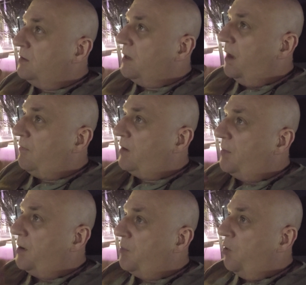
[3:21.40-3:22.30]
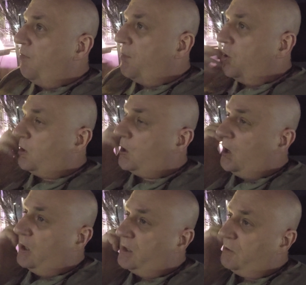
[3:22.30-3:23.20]
having a bit more of a modern
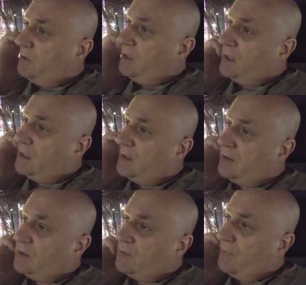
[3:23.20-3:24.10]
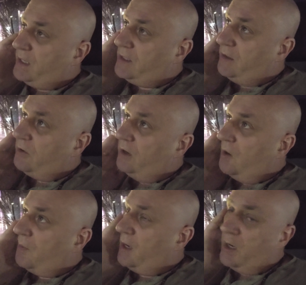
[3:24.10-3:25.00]
colour to it just makes it look a
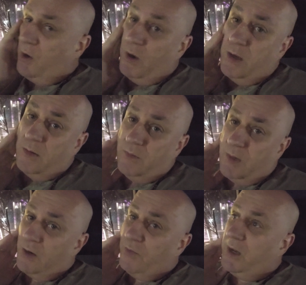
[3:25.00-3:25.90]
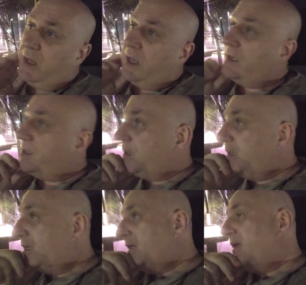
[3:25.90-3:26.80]
little bit newer than it really is.
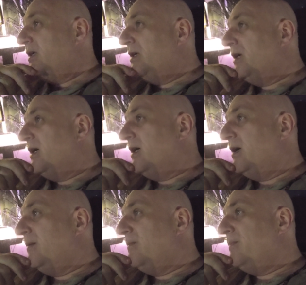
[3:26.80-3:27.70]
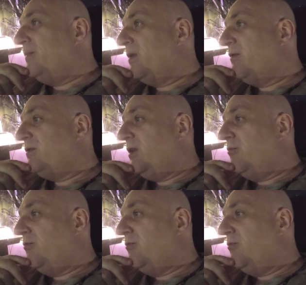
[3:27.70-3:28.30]
Obviously the